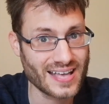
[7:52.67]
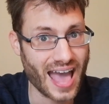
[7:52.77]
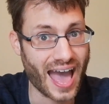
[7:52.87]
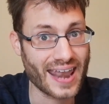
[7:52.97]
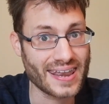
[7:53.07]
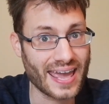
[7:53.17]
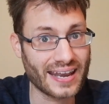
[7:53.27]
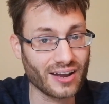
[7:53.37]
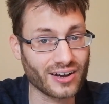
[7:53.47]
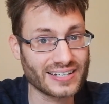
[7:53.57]
and
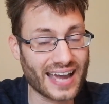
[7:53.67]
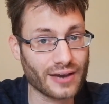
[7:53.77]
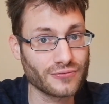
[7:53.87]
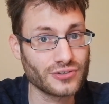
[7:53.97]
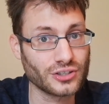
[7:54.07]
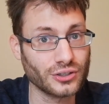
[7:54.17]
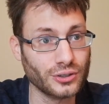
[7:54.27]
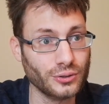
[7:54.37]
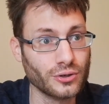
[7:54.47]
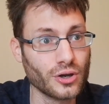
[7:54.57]
then I'd have
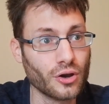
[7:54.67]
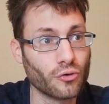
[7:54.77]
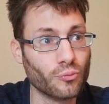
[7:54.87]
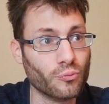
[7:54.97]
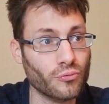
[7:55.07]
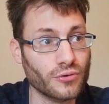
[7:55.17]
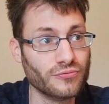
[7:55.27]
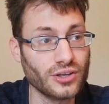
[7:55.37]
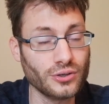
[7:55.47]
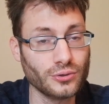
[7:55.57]
to
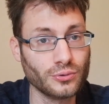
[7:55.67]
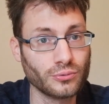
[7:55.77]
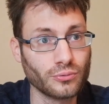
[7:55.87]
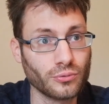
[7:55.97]
review